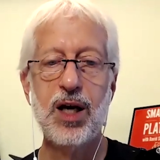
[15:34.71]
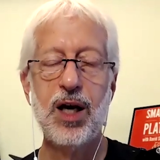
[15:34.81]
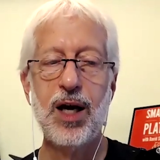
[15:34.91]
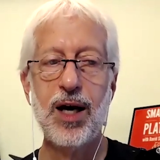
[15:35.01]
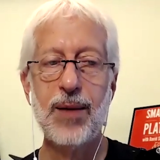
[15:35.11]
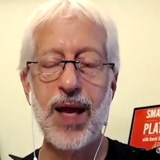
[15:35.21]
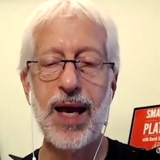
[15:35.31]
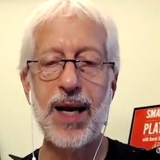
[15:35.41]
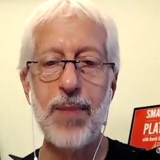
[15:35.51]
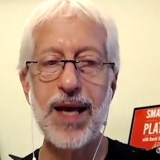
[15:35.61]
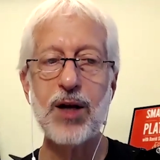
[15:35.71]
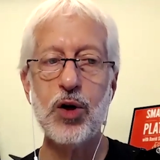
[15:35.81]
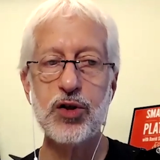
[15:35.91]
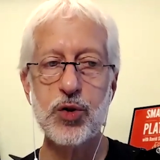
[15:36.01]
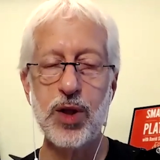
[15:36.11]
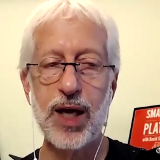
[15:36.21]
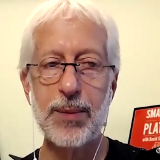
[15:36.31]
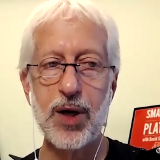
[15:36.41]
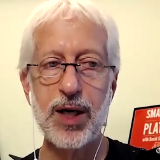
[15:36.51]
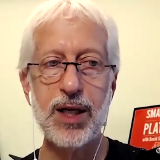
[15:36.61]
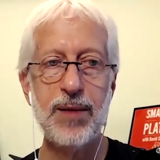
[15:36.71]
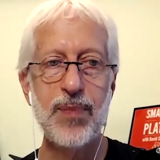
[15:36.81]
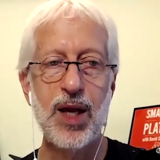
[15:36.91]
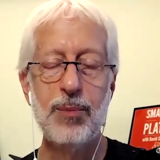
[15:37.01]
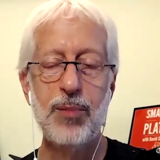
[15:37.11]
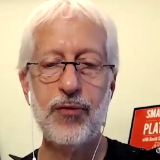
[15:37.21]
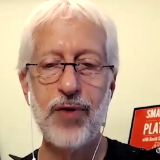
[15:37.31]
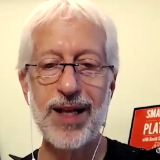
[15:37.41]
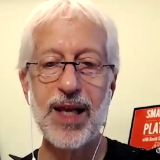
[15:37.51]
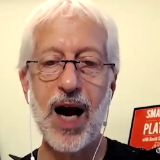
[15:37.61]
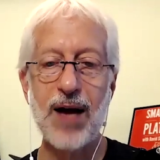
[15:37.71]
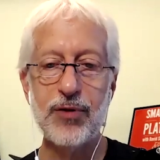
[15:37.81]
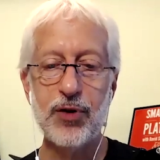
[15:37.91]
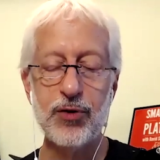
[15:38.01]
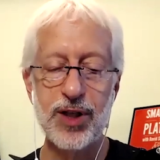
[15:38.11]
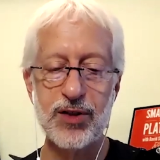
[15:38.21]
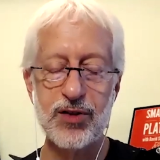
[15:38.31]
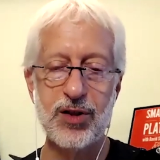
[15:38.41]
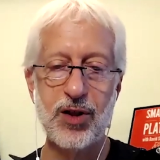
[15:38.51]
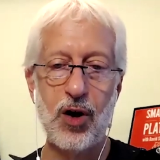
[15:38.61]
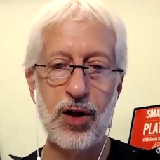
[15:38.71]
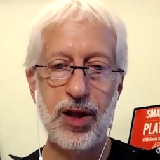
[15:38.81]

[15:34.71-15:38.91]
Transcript: Um, and it may cost you a lot of money, but frankly, I've learned this the,